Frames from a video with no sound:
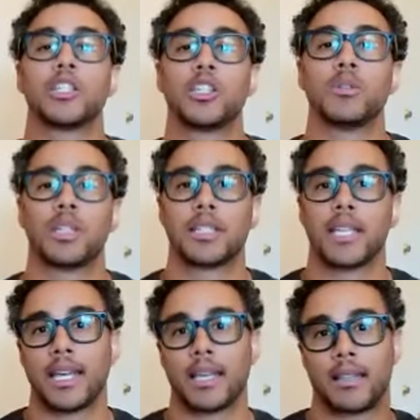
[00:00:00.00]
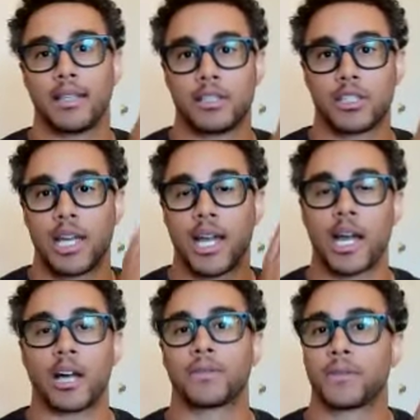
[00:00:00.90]
to do to take this
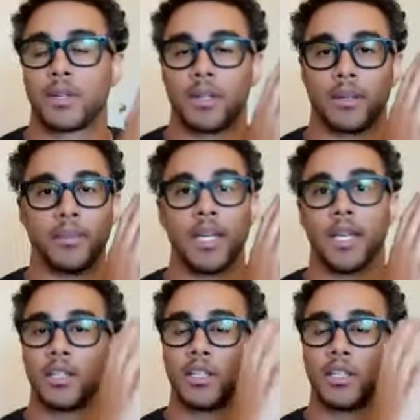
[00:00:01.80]
child from